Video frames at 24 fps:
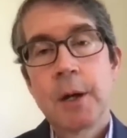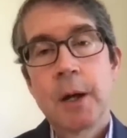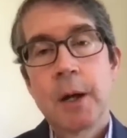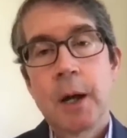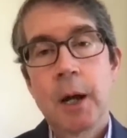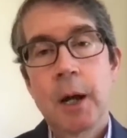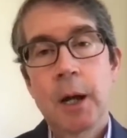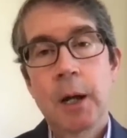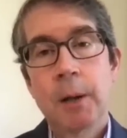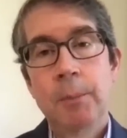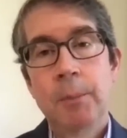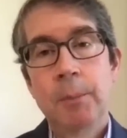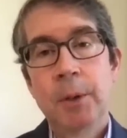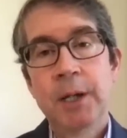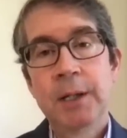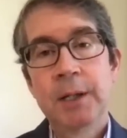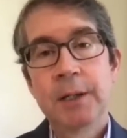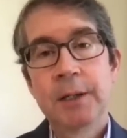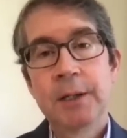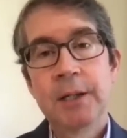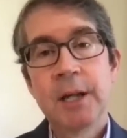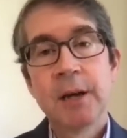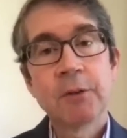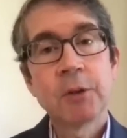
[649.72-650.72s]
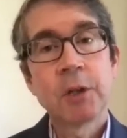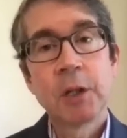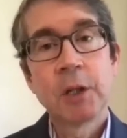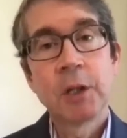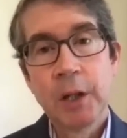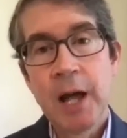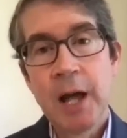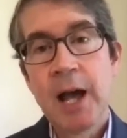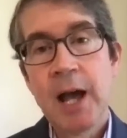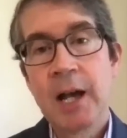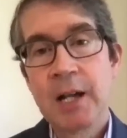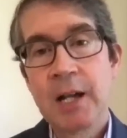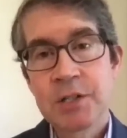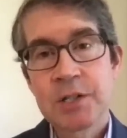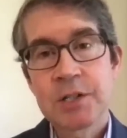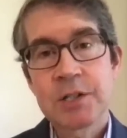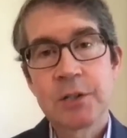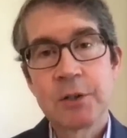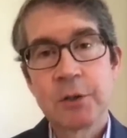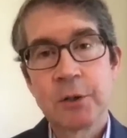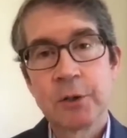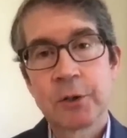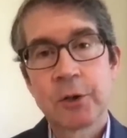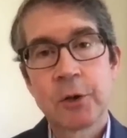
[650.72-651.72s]
But nevertheless,
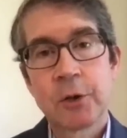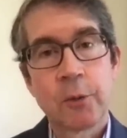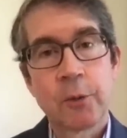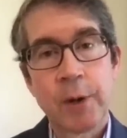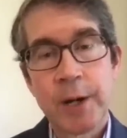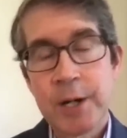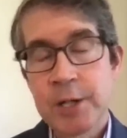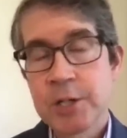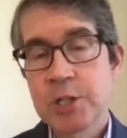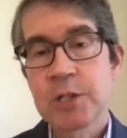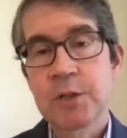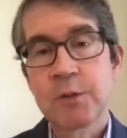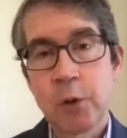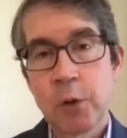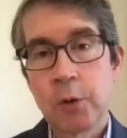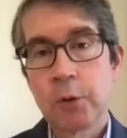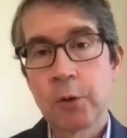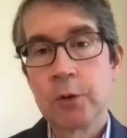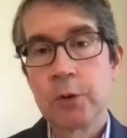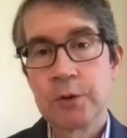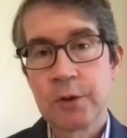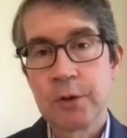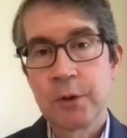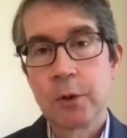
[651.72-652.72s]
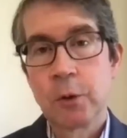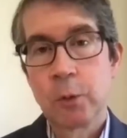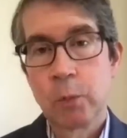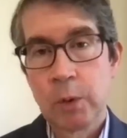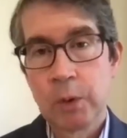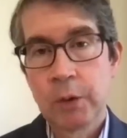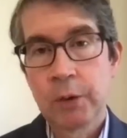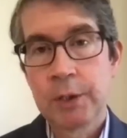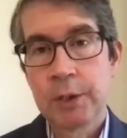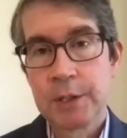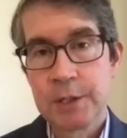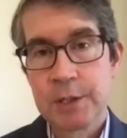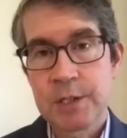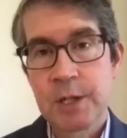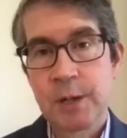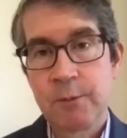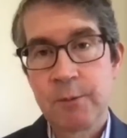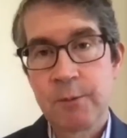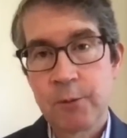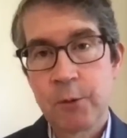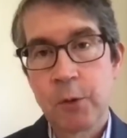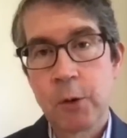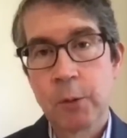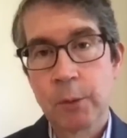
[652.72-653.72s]
there are courageous voters that are willing to
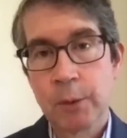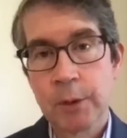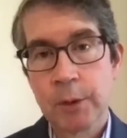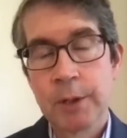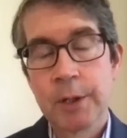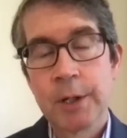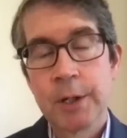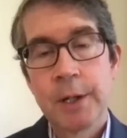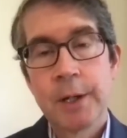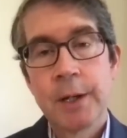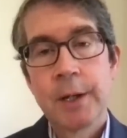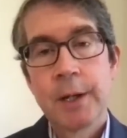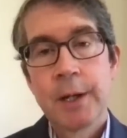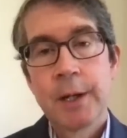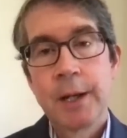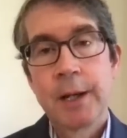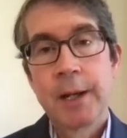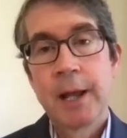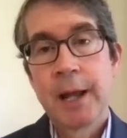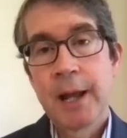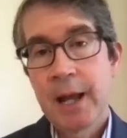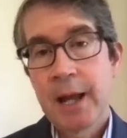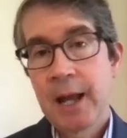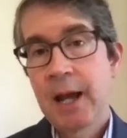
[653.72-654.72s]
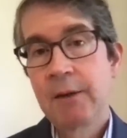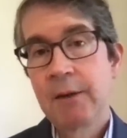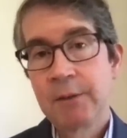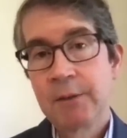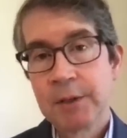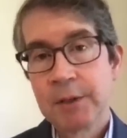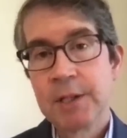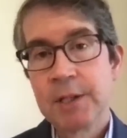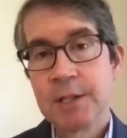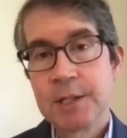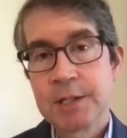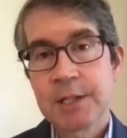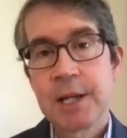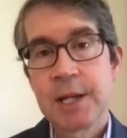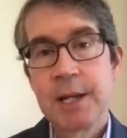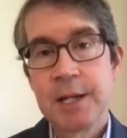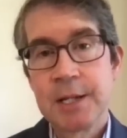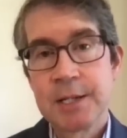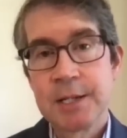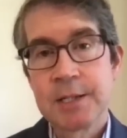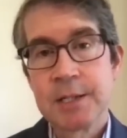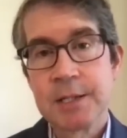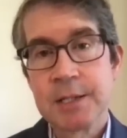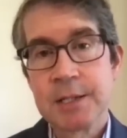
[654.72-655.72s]
step forward and have in these
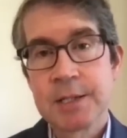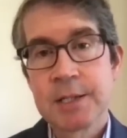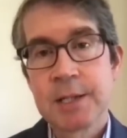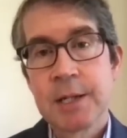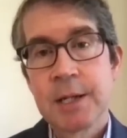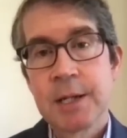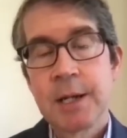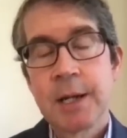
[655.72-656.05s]
cases.